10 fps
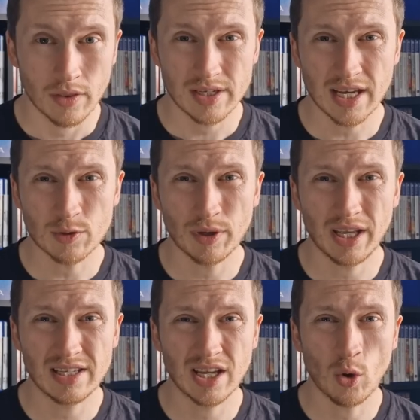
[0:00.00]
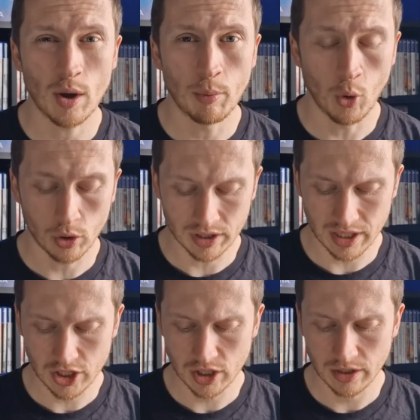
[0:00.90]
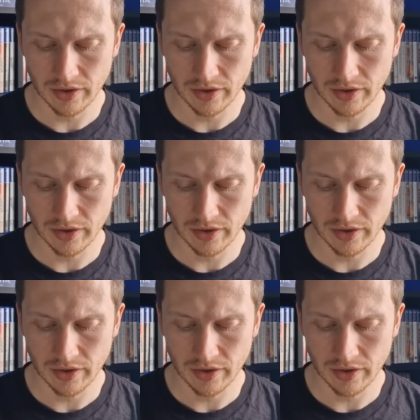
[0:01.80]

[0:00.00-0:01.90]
This next one is in quite poor condition.